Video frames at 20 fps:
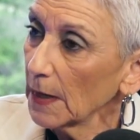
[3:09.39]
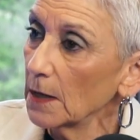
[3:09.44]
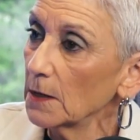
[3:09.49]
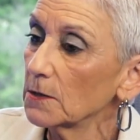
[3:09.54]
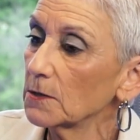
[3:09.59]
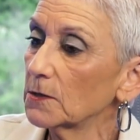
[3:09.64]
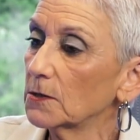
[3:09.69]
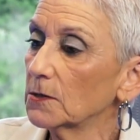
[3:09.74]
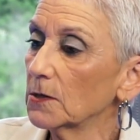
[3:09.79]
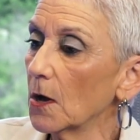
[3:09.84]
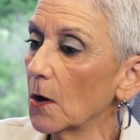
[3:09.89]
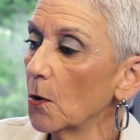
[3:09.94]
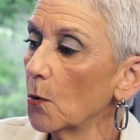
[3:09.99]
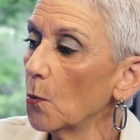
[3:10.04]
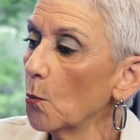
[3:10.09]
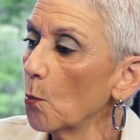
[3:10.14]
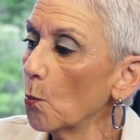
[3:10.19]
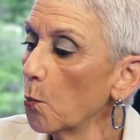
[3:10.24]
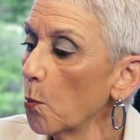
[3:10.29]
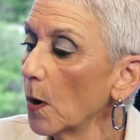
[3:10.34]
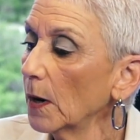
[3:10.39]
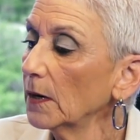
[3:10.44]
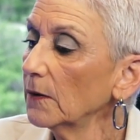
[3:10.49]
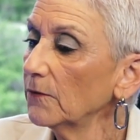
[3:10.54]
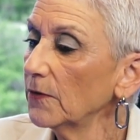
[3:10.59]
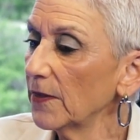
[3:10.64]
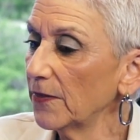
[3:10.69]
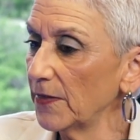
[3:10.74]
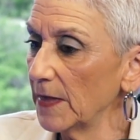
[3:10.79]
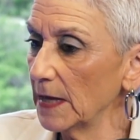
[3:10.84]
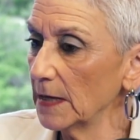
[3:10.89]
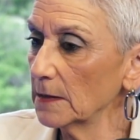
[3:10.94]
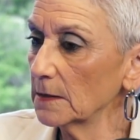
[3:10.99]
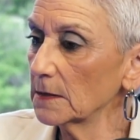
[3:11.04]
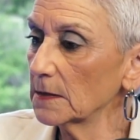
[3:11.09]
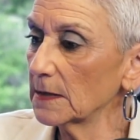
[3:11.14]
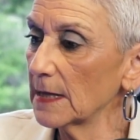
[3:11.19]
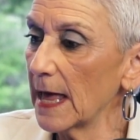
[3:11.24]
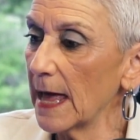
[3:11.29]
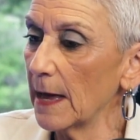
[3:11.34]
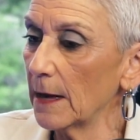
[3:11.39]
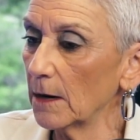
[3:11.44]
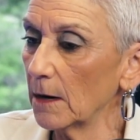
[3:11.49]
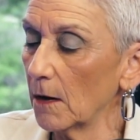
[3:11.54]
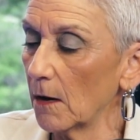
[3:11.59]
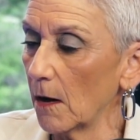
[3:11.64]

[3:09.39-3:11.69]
So one of the things that